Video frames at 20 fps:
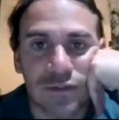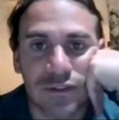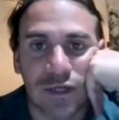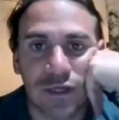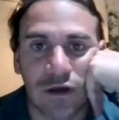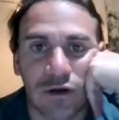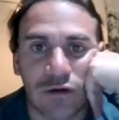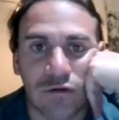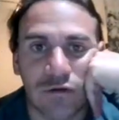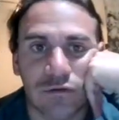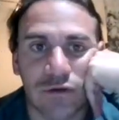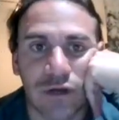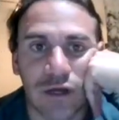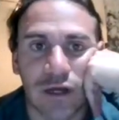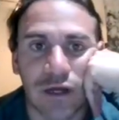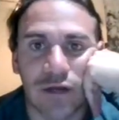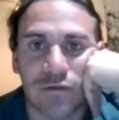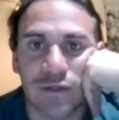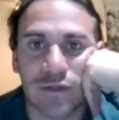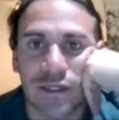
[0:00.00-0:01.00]
So
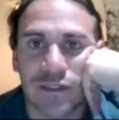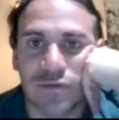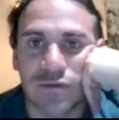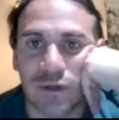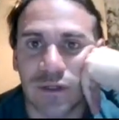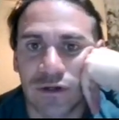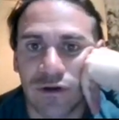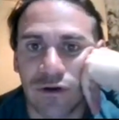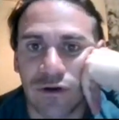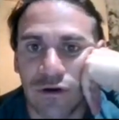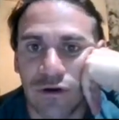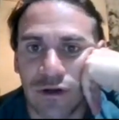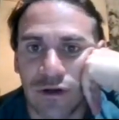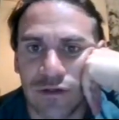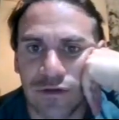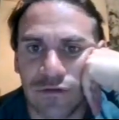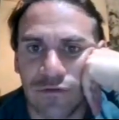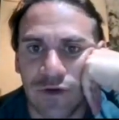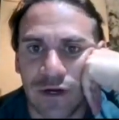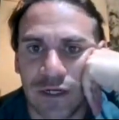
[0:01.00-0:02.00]
that's why they're called
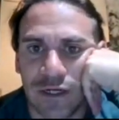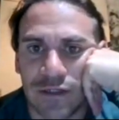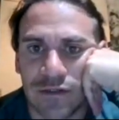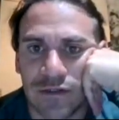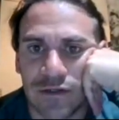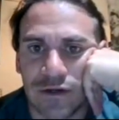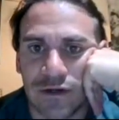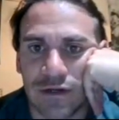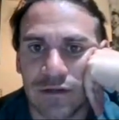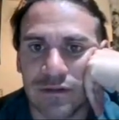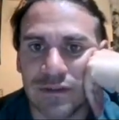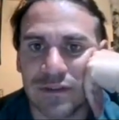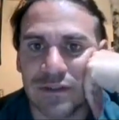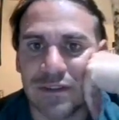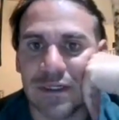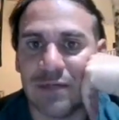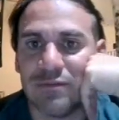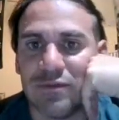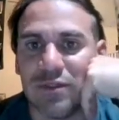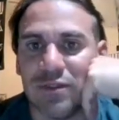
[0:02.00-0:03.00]
undefined. All right,
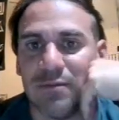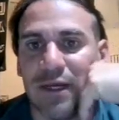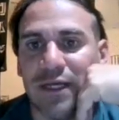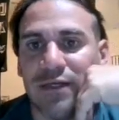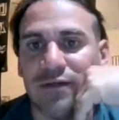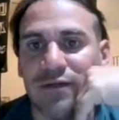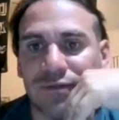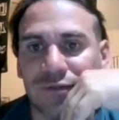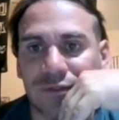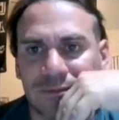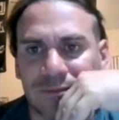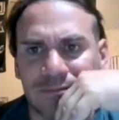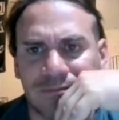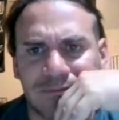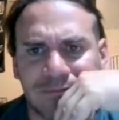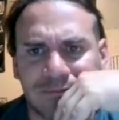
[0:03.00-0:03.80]
let's name some angles.